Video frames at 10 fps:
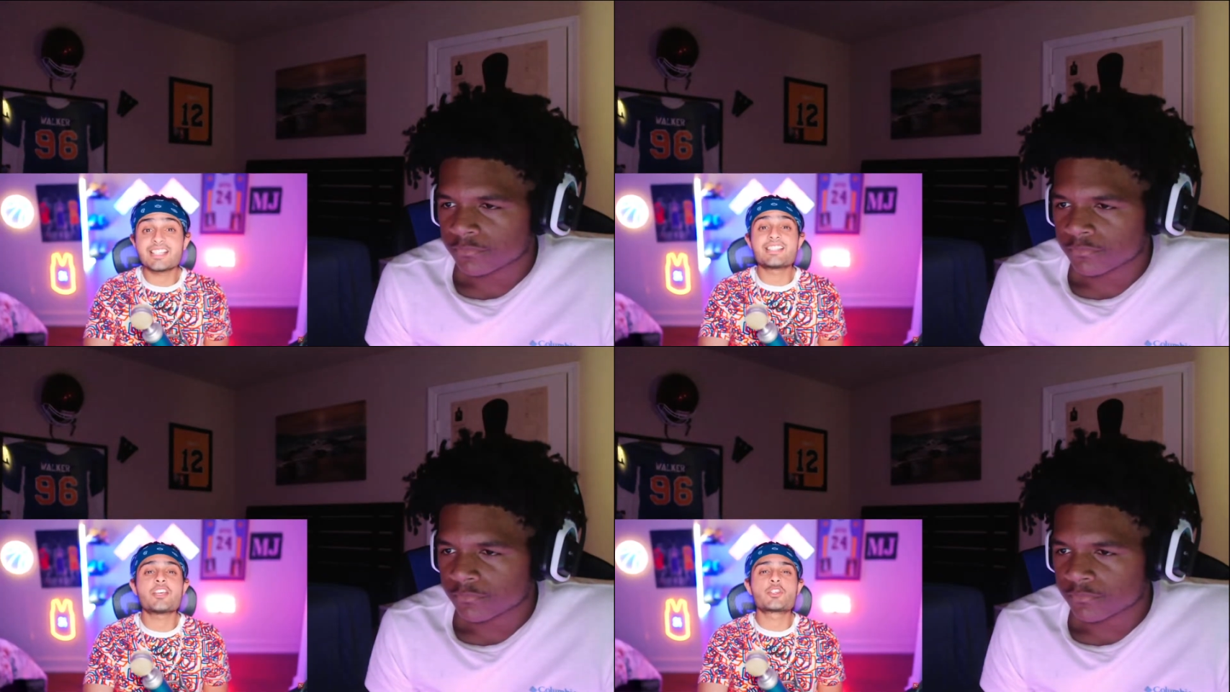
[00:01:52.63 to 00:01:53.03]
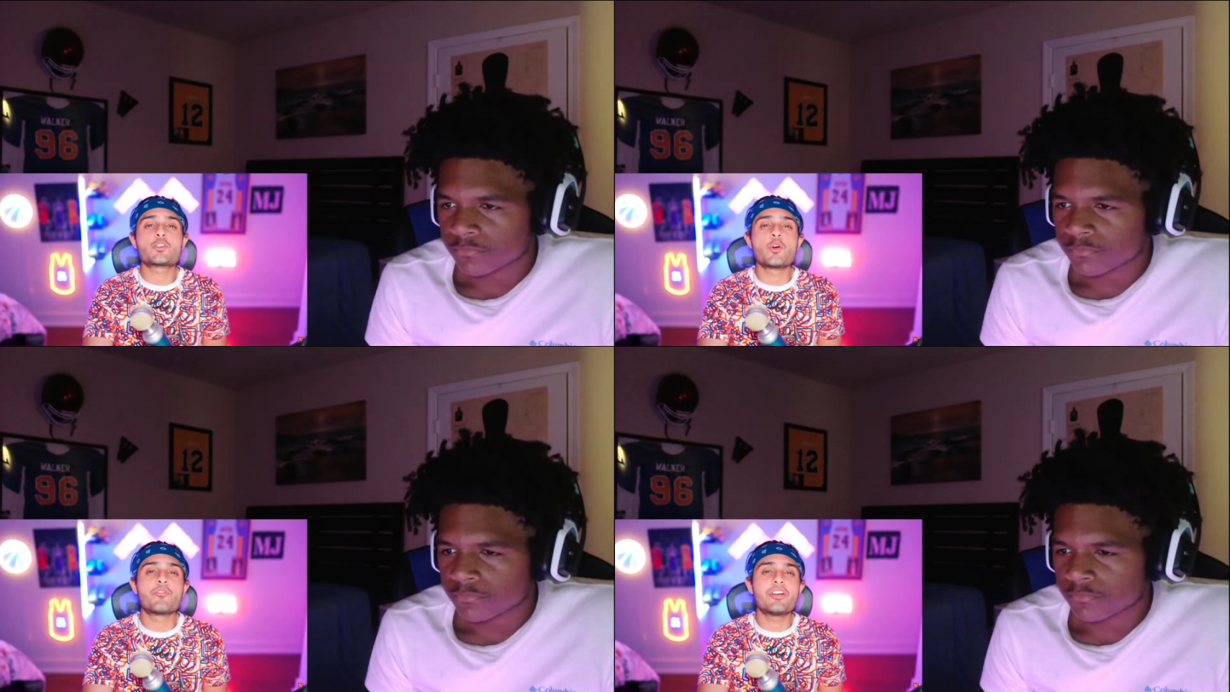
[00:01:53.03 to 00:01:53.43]
Speaker 1: is a
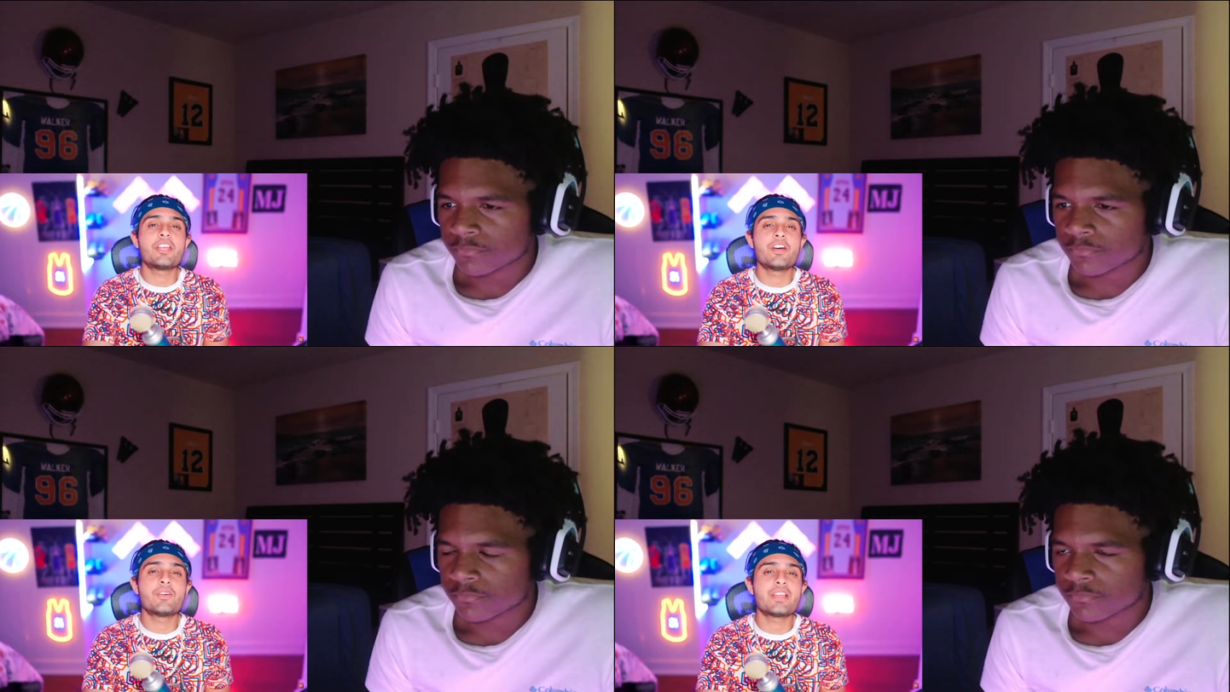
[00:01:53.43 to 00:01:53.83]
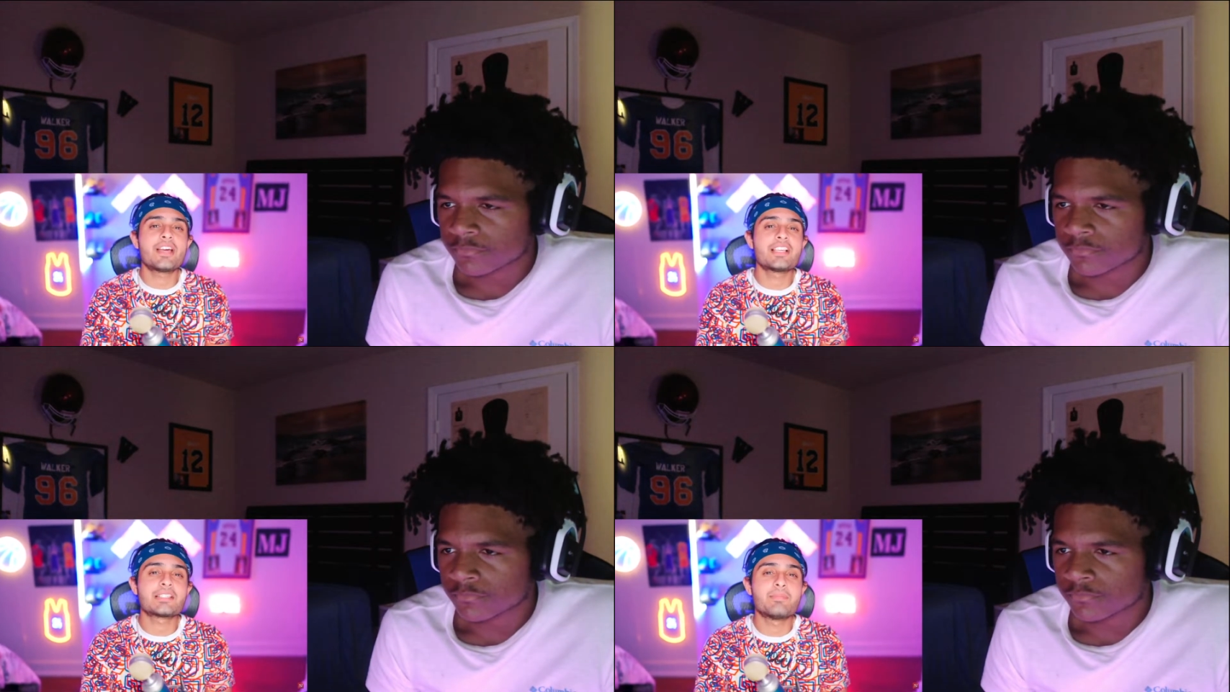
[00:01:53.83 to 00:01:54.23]
short video that
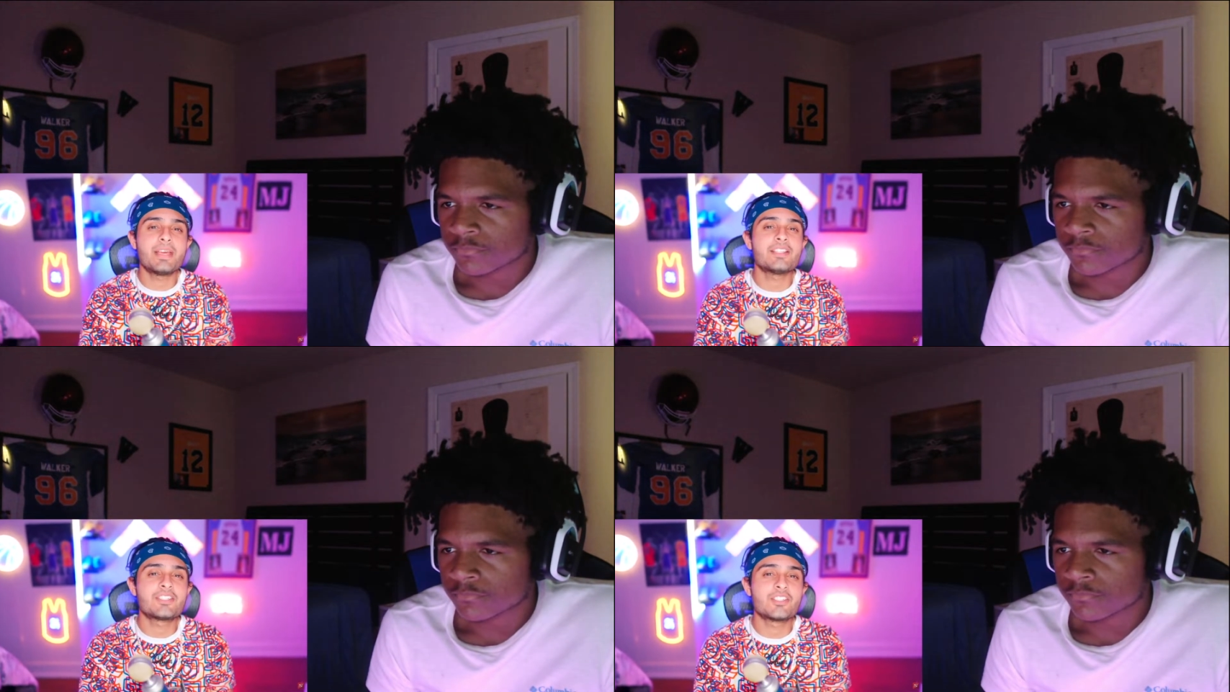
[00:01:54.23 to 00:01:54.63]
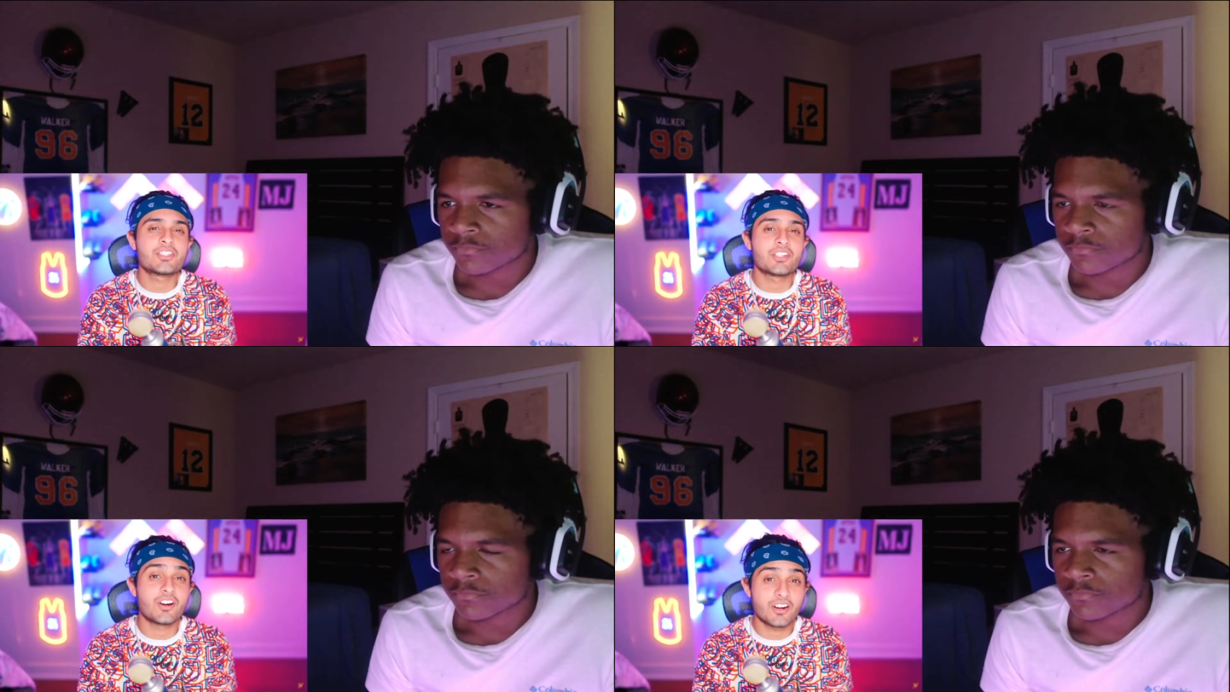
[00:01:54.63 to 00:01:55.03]
is meant to
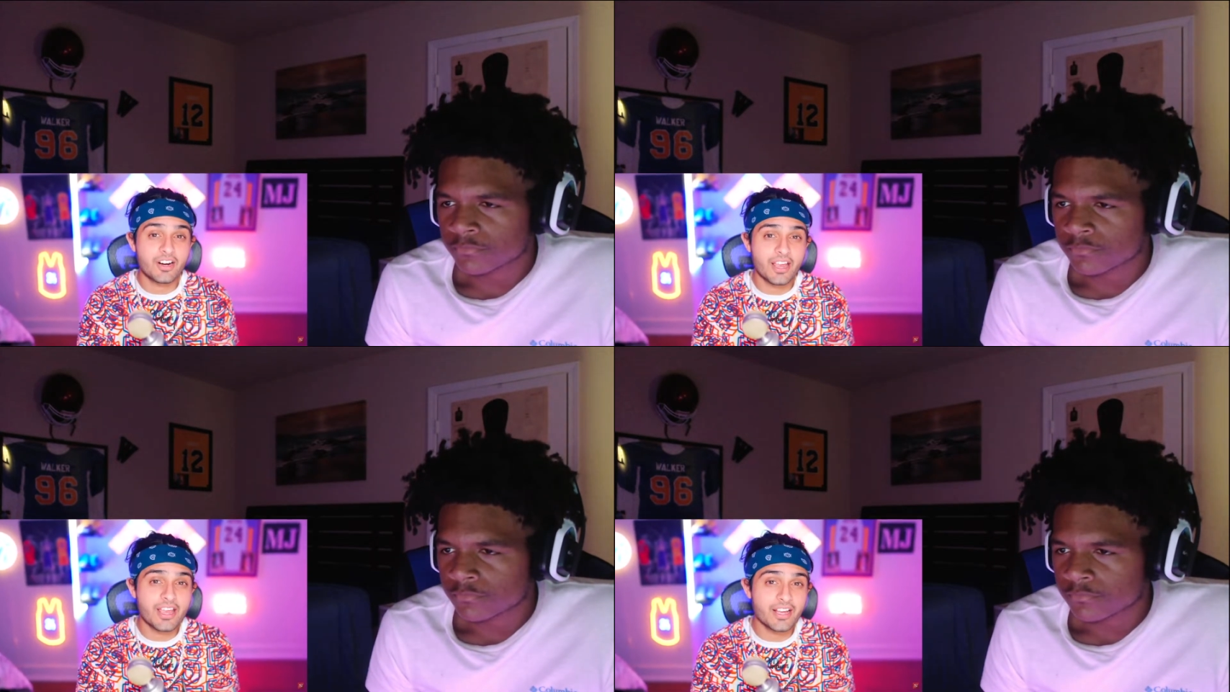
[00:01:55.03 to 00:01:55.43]
start a